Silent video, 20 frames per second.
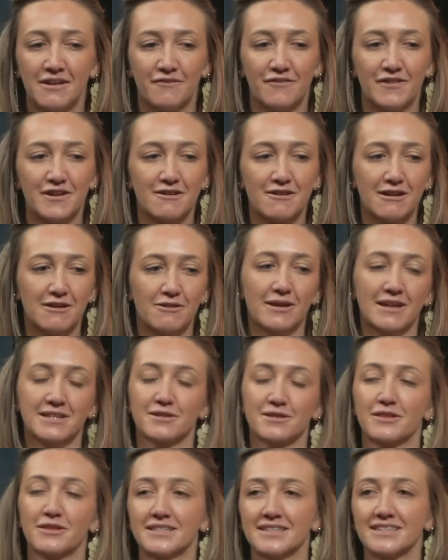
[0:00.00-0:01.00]
figure out, okay,
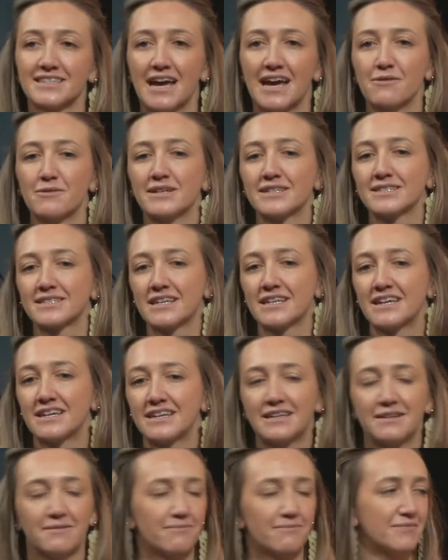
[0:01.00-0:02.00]
so this is how I
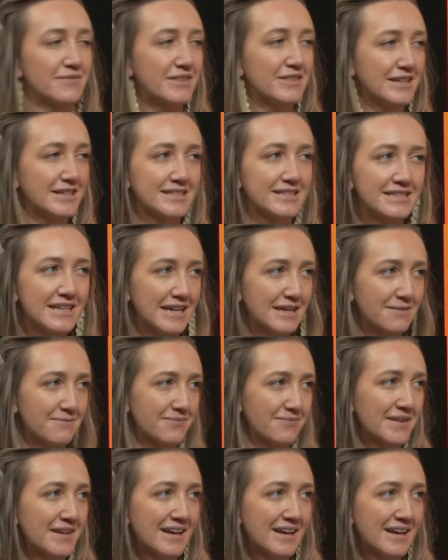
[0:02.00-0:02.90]
say this name.